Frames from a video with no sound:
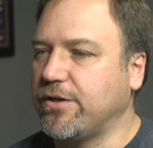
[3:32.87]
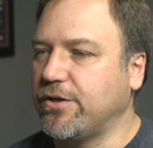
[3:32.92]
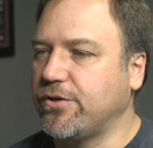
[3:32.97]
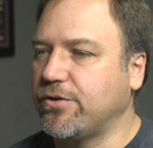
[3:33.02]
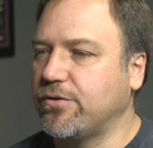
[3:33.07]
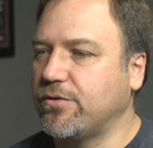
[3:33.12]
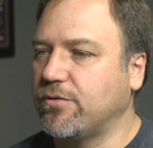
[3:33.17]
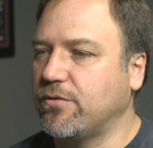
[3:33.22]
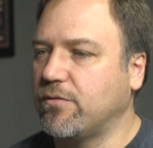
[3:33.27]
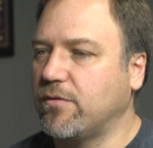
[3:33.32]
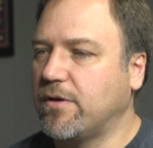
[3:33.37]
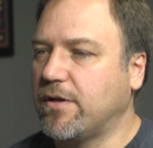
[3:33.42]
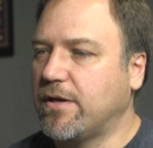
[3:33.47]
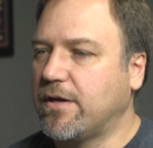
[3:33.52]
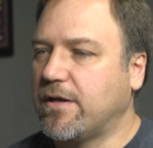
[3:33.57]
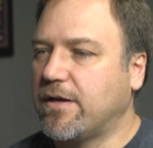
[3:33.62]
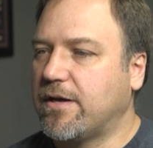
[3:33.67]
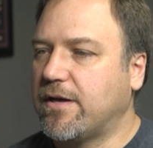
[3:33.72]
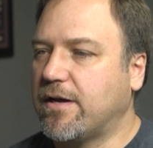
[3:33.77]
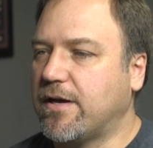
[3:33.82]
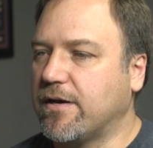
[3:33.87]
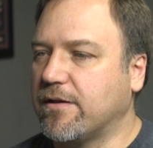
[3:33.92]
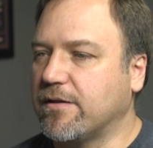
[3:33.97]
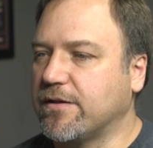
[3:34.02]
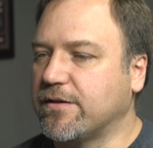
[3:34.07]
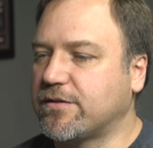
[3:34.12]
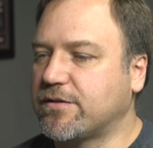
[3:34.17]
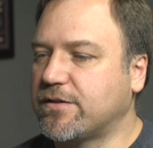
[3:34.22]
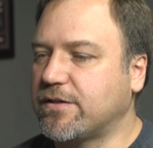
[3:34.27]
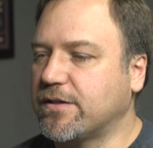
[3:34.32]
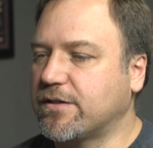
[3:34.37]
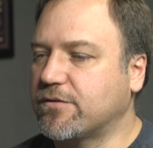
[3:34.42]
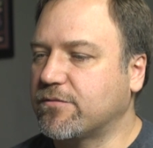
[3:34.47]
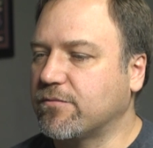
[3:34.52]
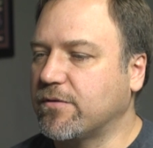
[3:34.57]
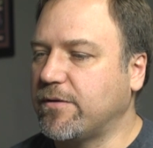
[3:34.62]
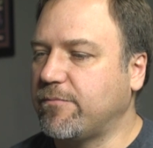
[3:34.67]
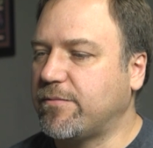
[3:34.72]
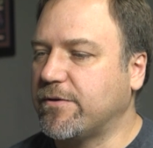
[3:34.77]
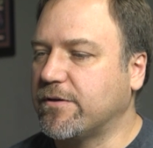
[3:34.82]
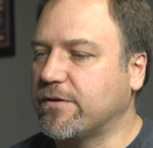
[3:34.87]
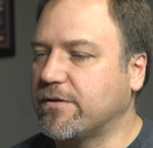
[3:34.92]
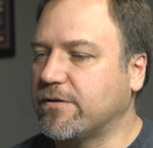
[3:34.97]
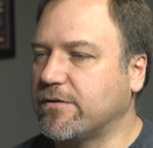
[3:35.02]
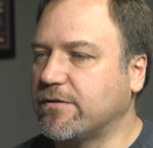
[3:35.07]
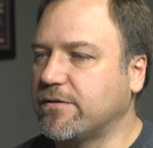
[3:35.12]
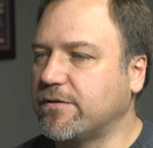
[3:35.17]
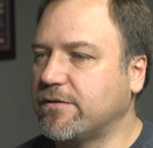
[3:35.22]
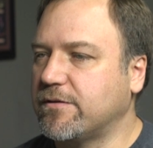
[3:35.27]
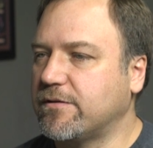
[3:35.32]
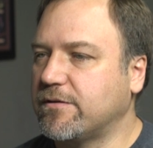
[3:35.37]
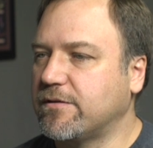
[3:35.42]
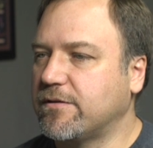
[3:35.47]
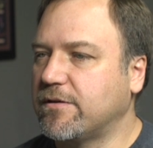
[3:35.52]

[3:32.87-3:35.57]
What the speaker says: new, LS6 rebuild,